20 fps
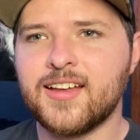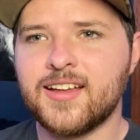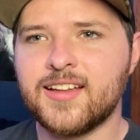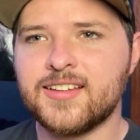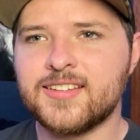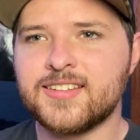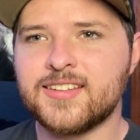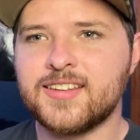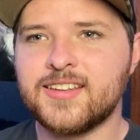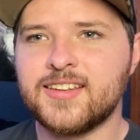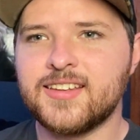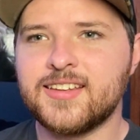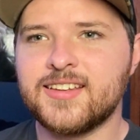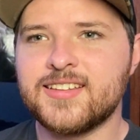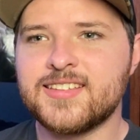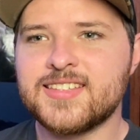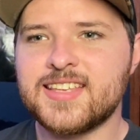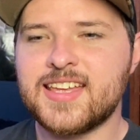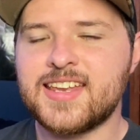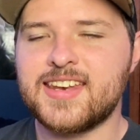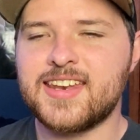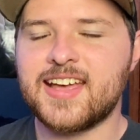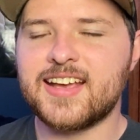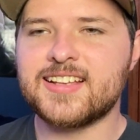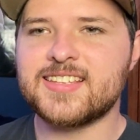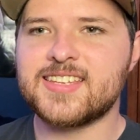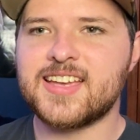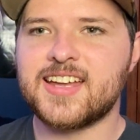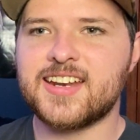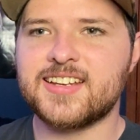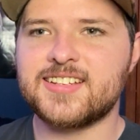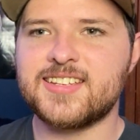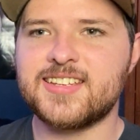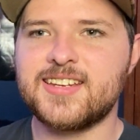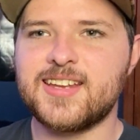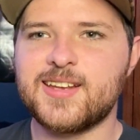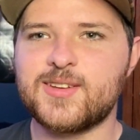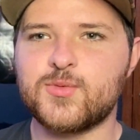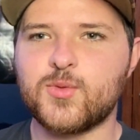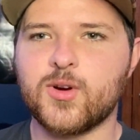You're excused. Is that Negasonic
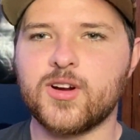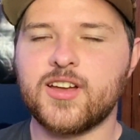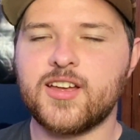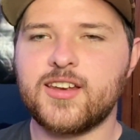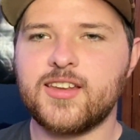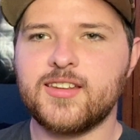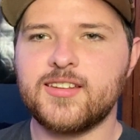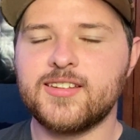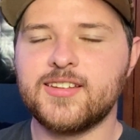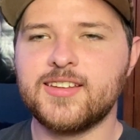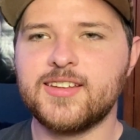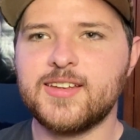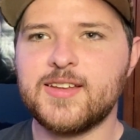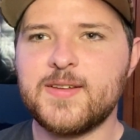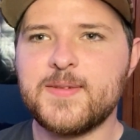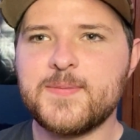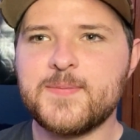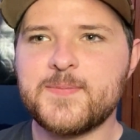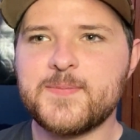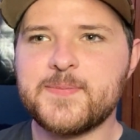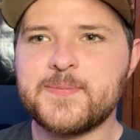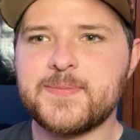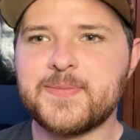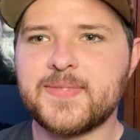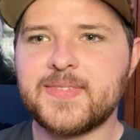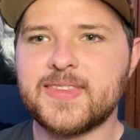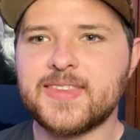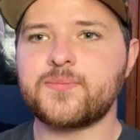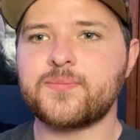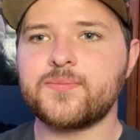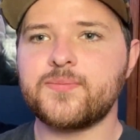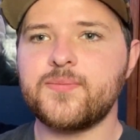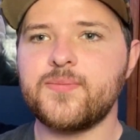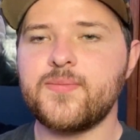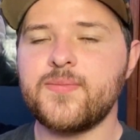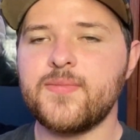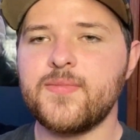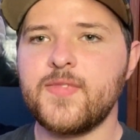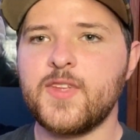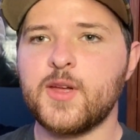Teenage Warhead? Who are you?
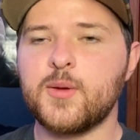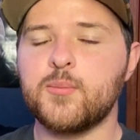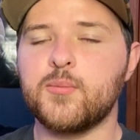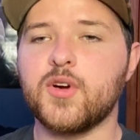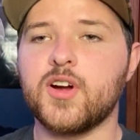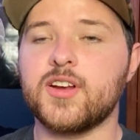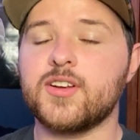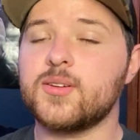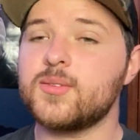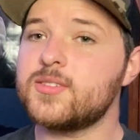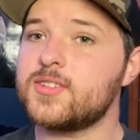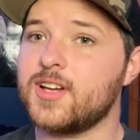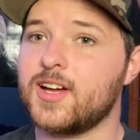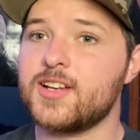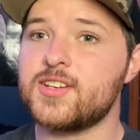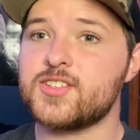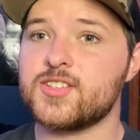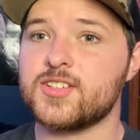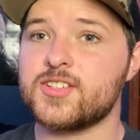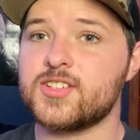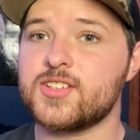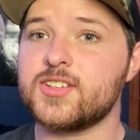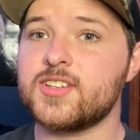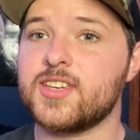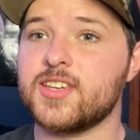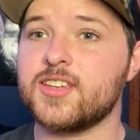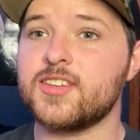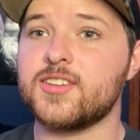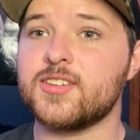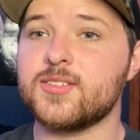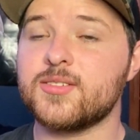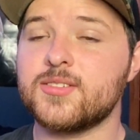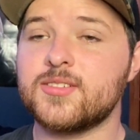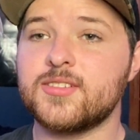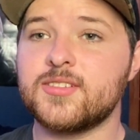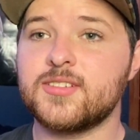Bruh, don't touch her. She'll kill you.